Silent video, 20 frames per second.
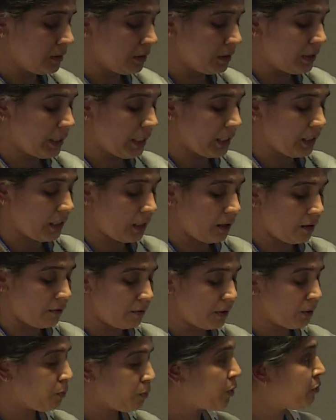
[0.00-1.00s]
then
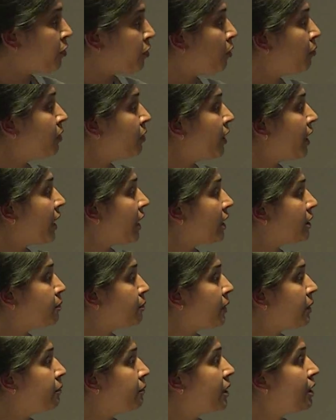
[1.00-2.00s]
we performed the
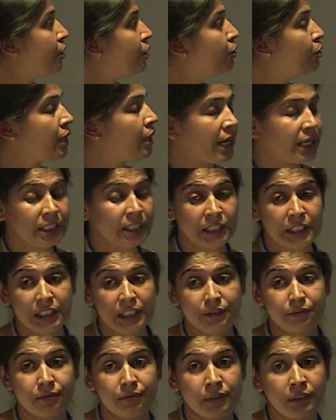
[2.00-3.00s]
experiment to
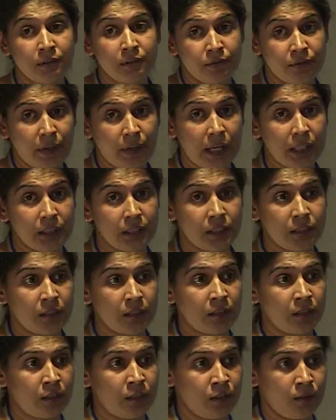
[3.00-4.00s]
identify
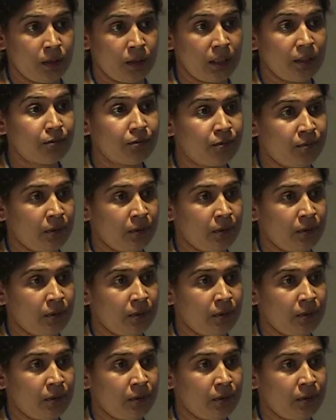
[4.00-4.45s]
if